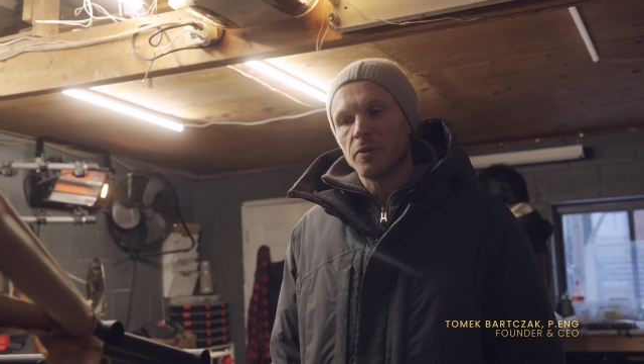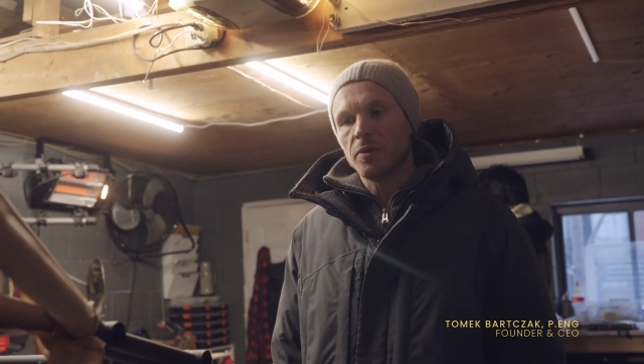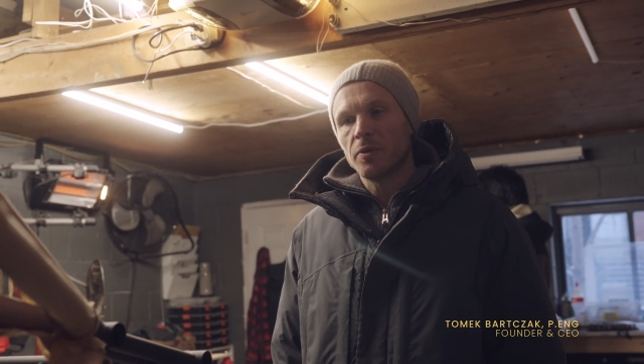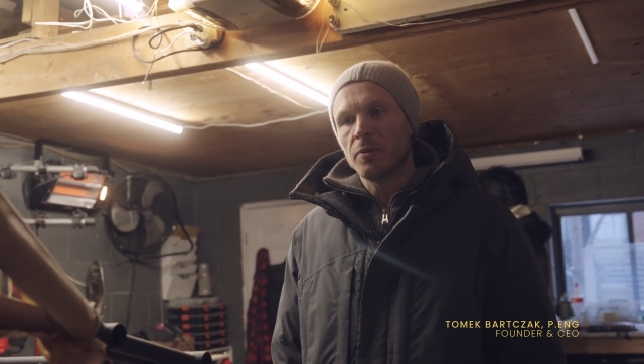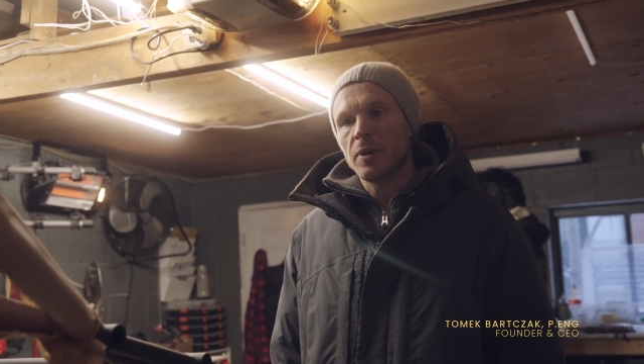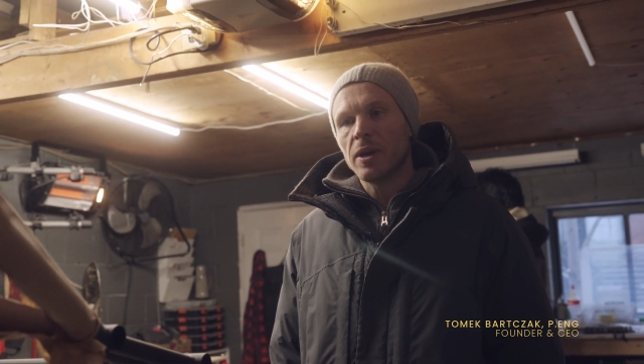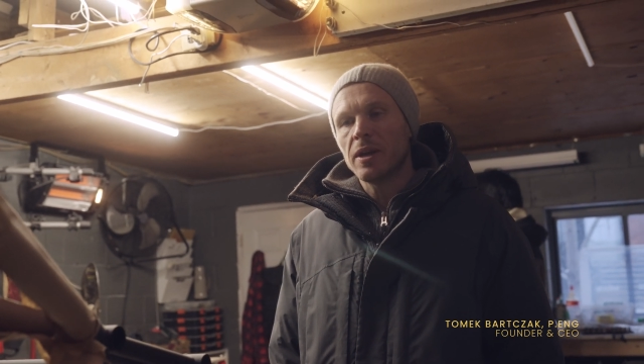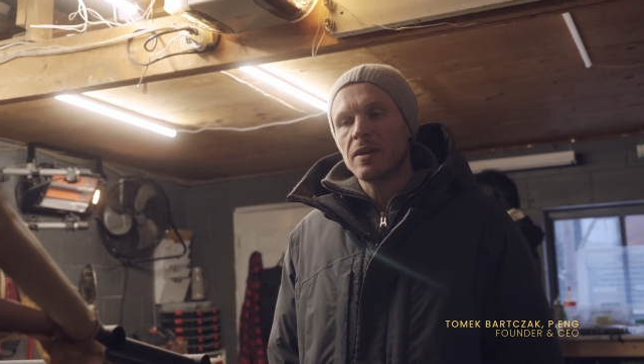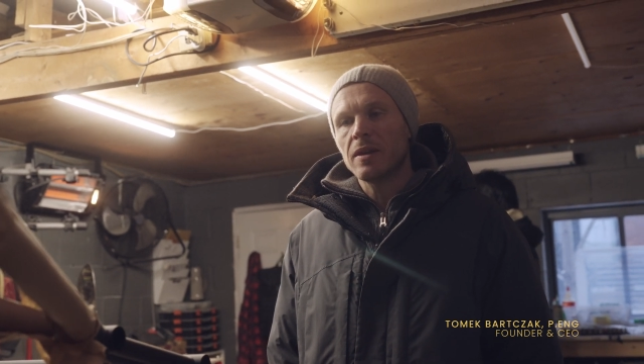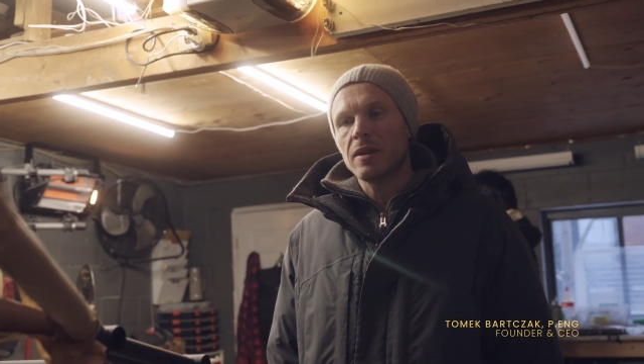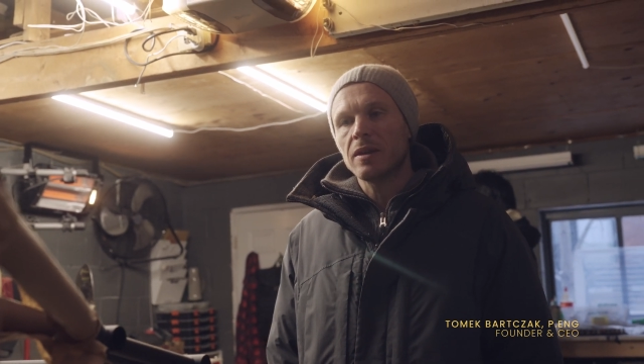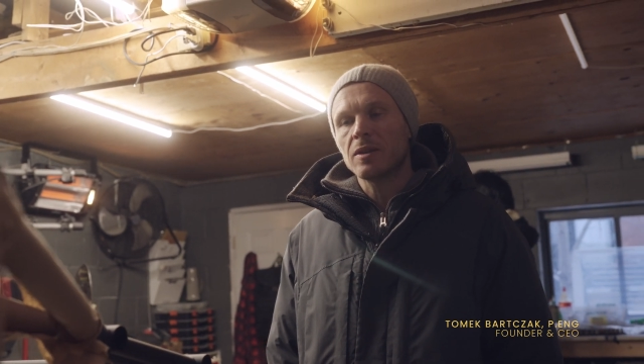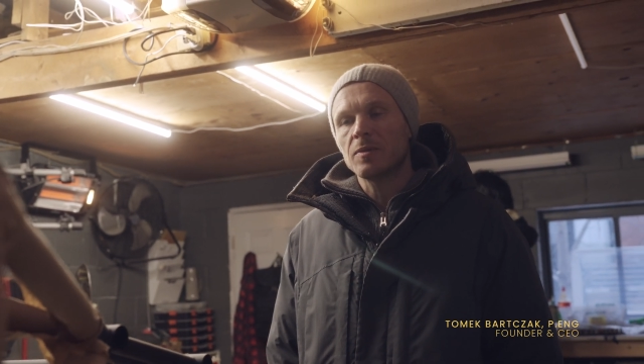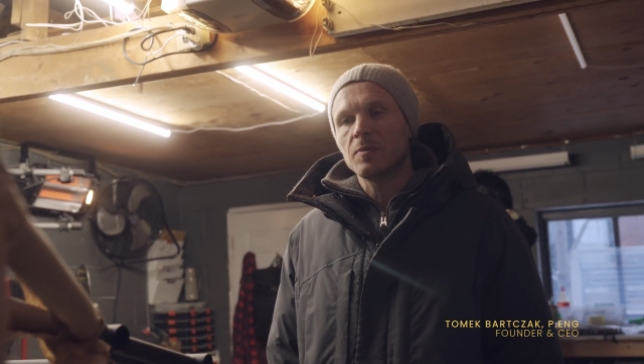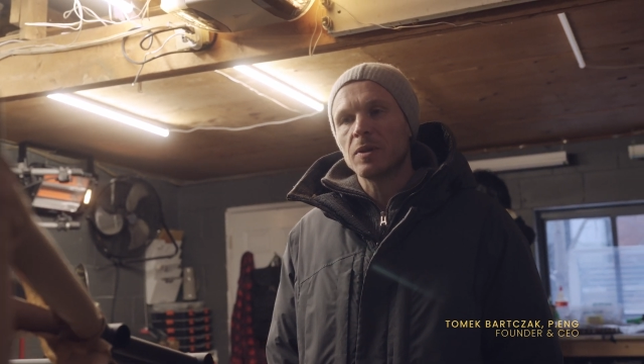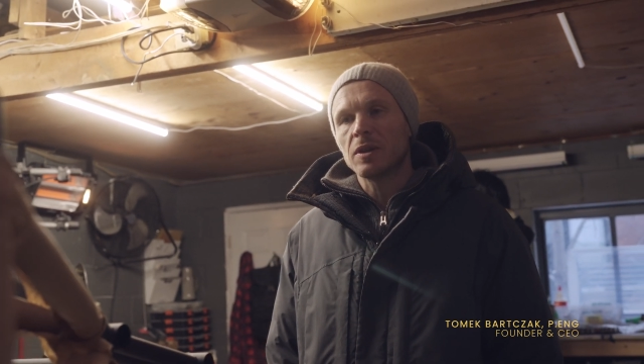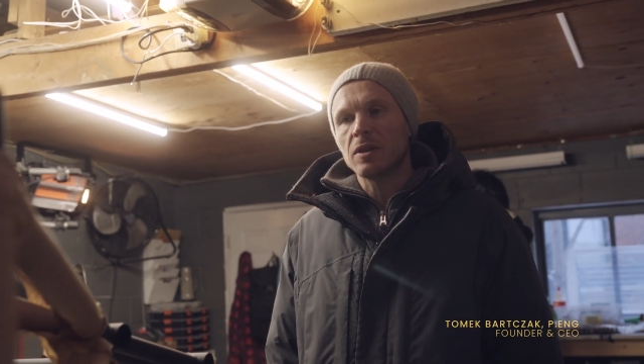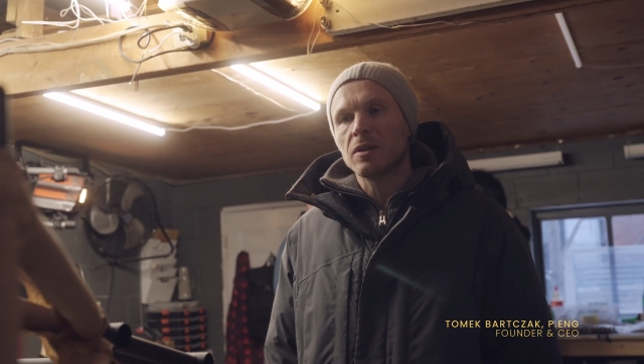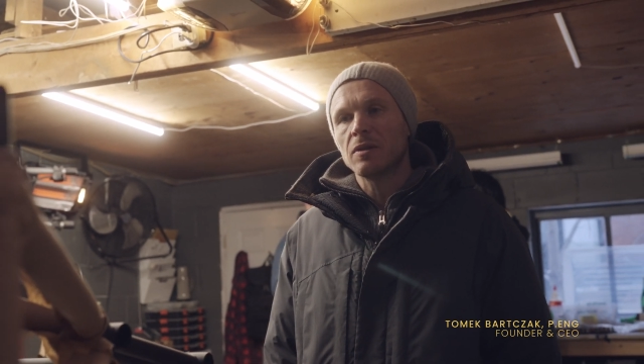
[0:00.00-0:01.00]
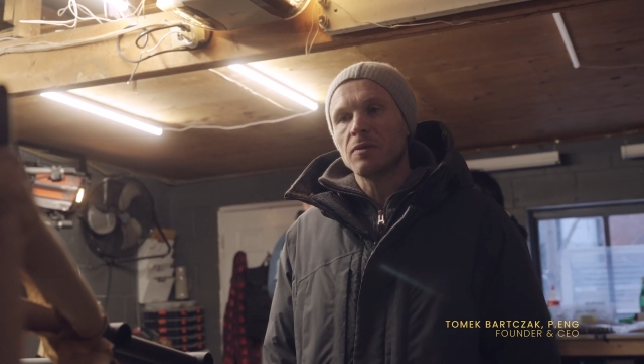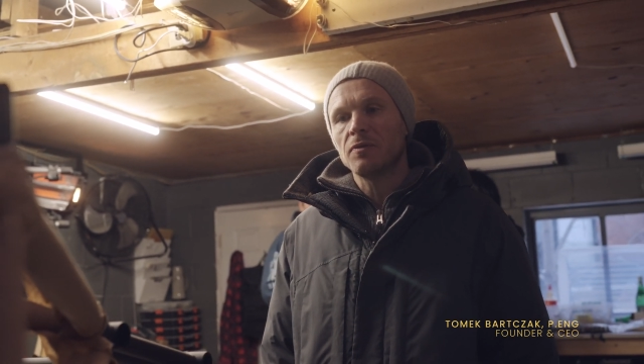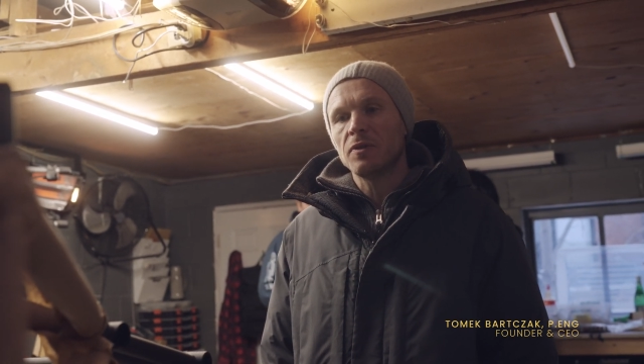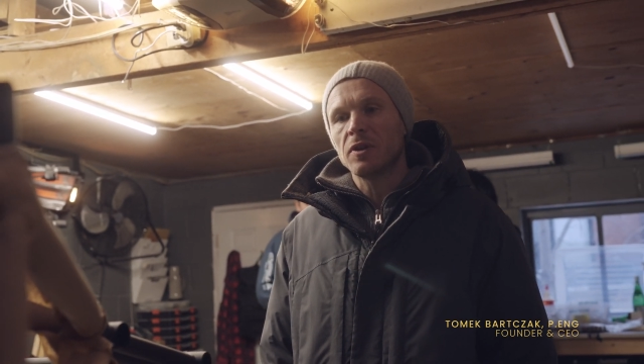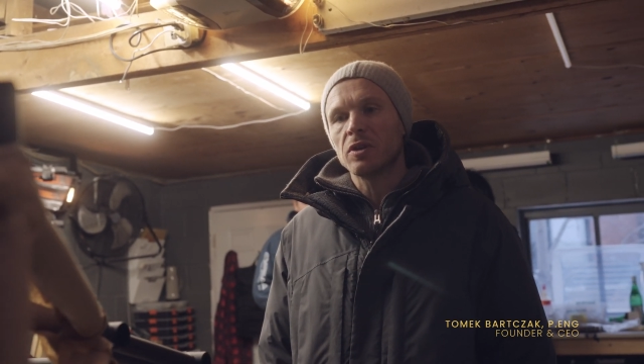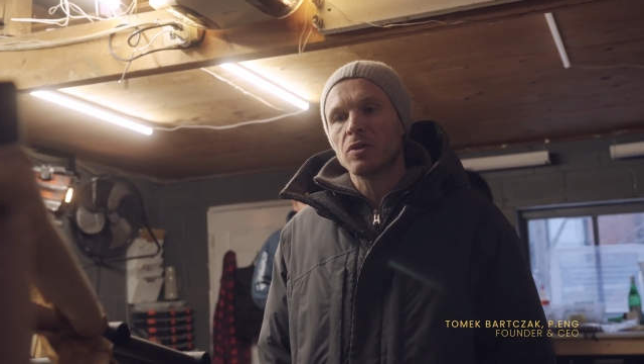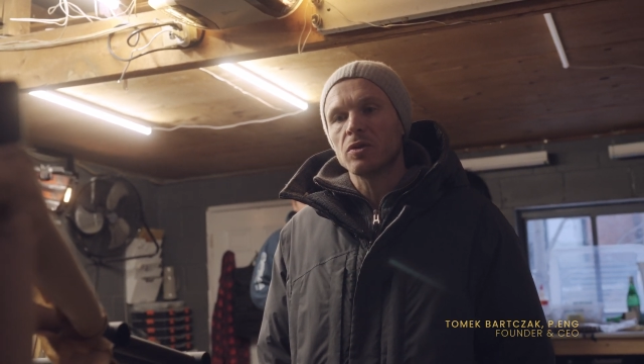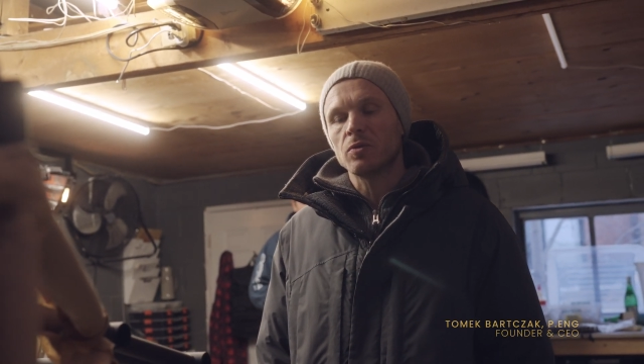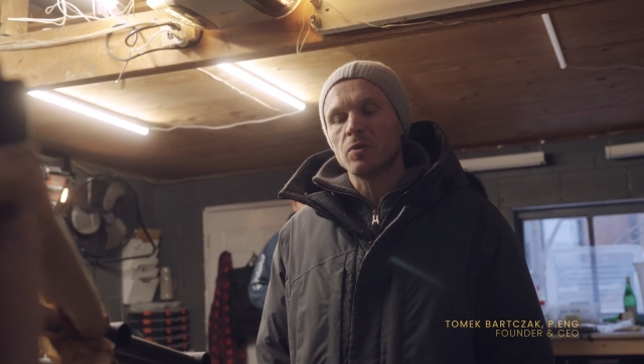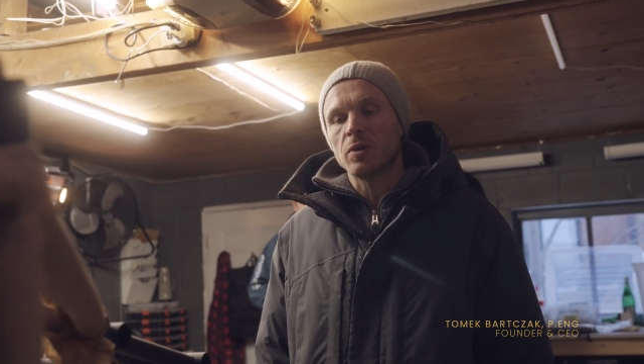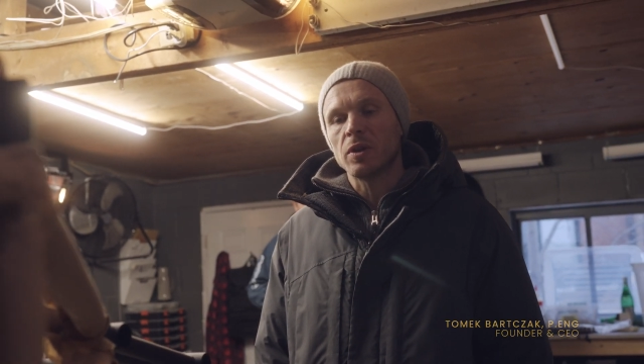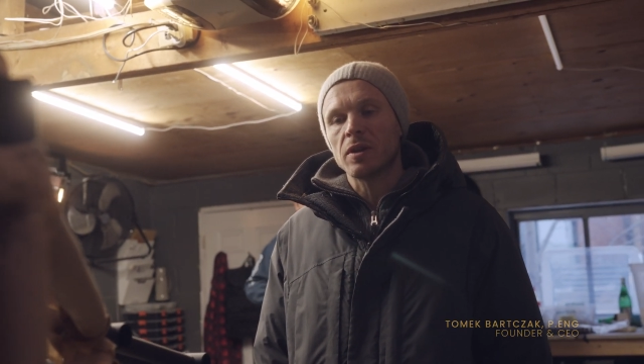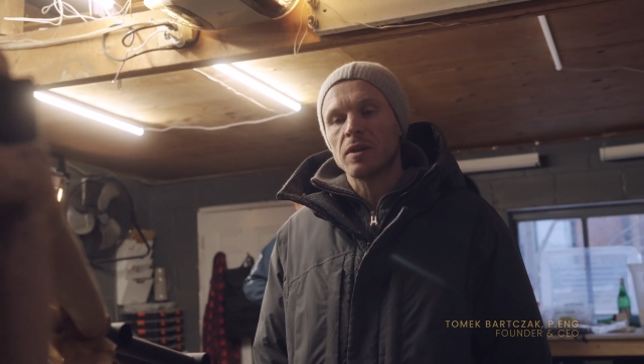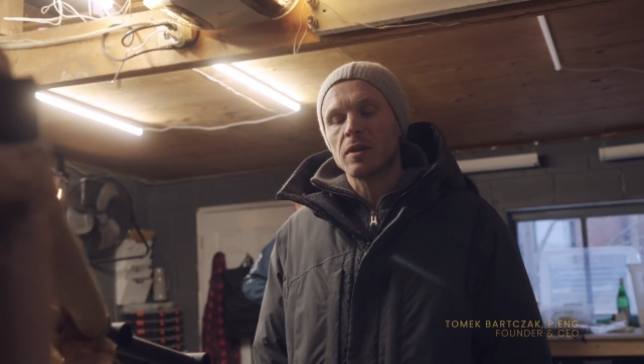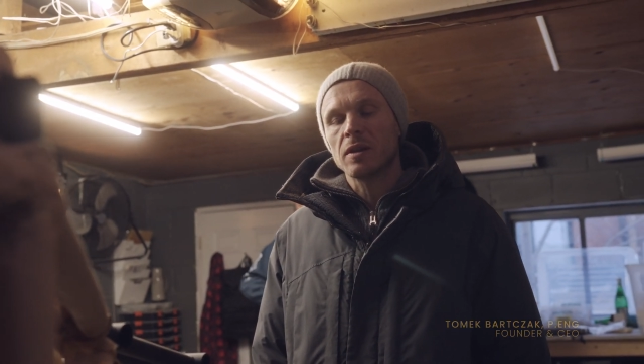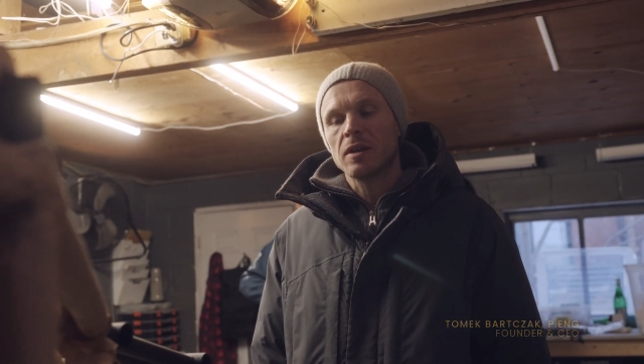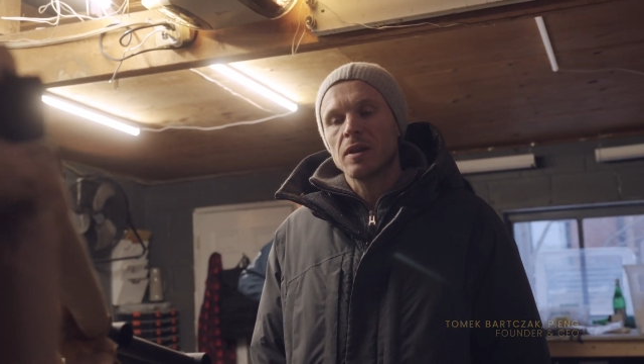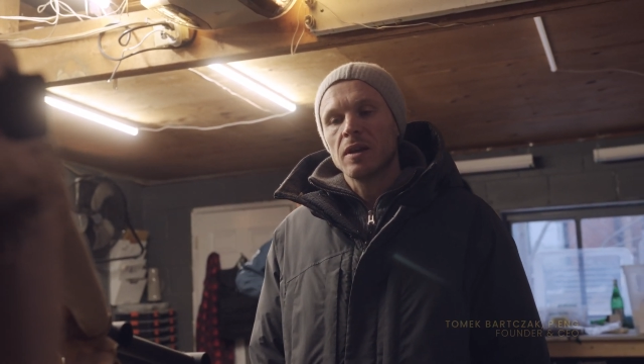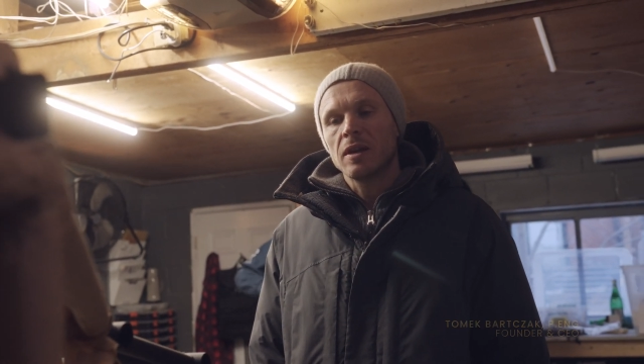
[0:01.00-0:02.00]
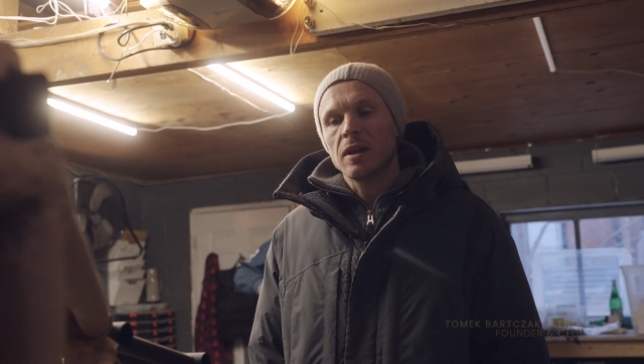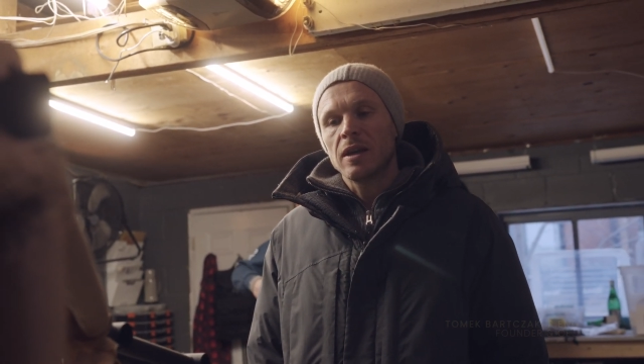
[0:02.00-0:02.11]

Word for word: The way that it's been configured with